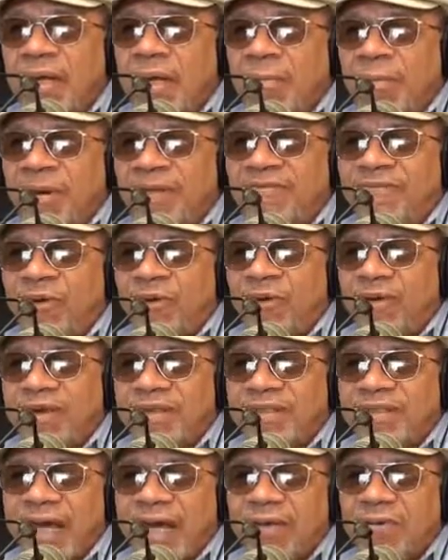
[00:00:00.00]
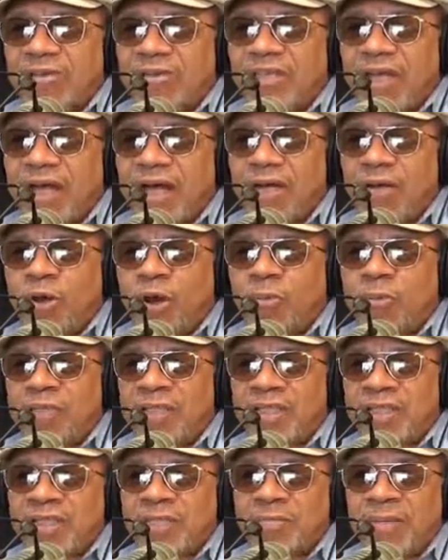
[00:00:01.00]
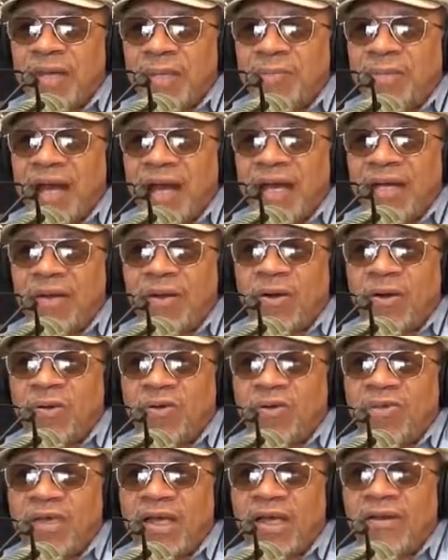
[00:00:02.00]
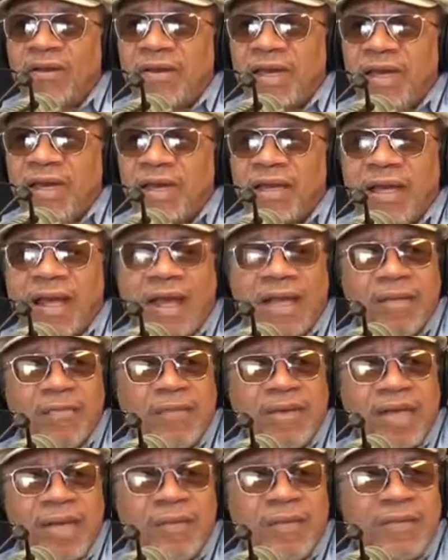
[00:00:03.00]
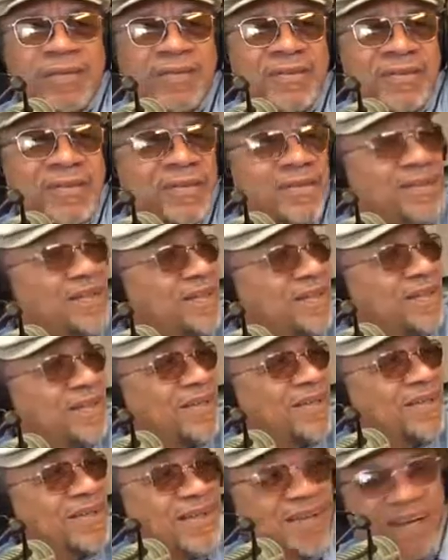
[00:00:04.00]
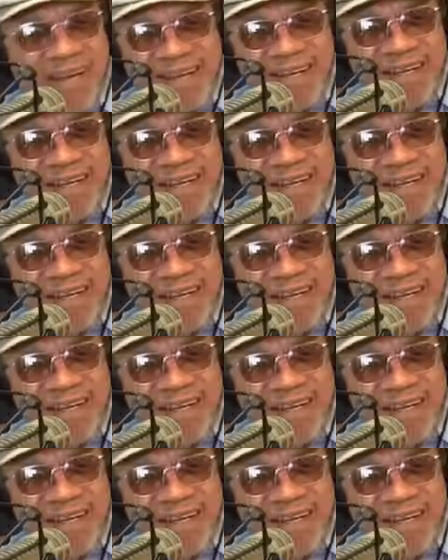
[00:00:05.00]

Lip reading: before Donald John opened his big pie hole there in Alabama. I